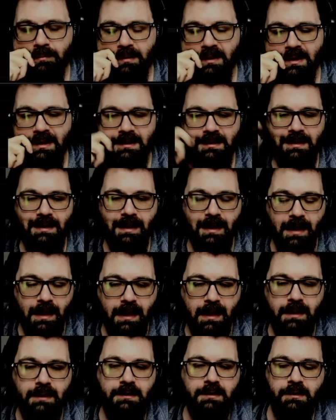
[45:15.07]
because it
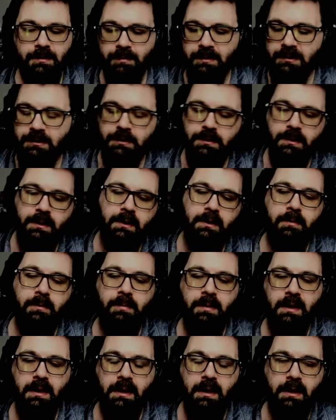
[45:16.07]
has to be triggered
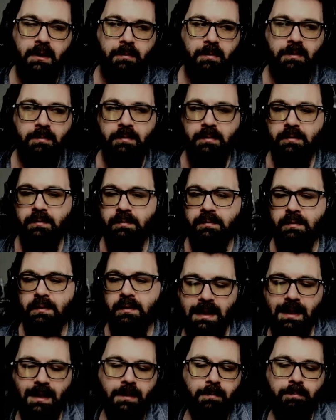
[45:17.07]
by an enemy move.
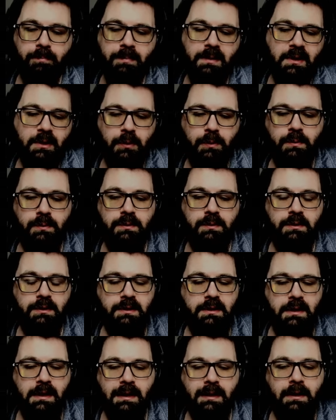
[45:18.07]
It can't be
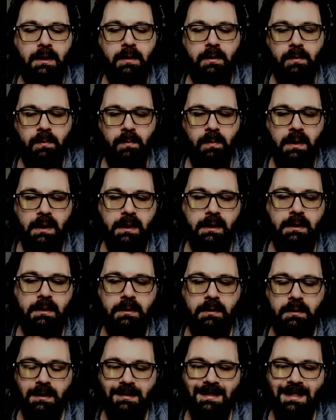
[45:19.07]
used any other way
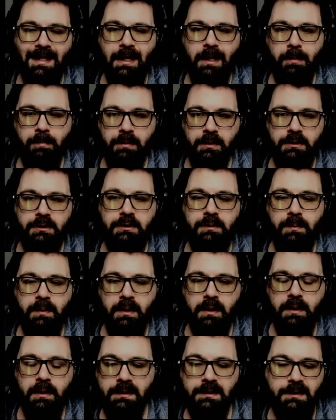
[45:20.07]
than to ambush
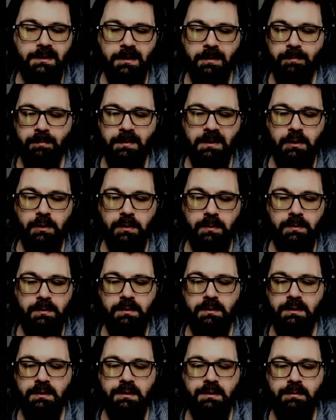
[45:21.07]
with. This can be
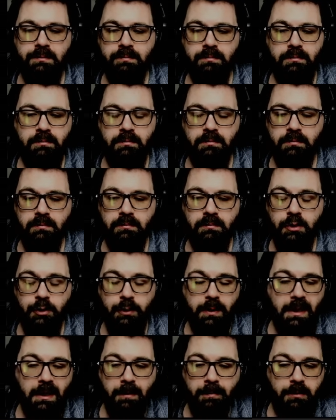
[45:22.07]
used
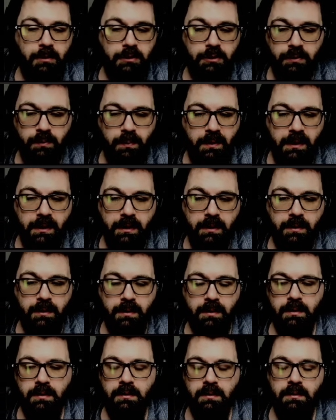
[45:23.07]
to ambush
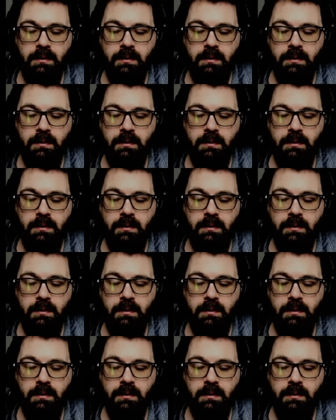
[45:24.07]
with,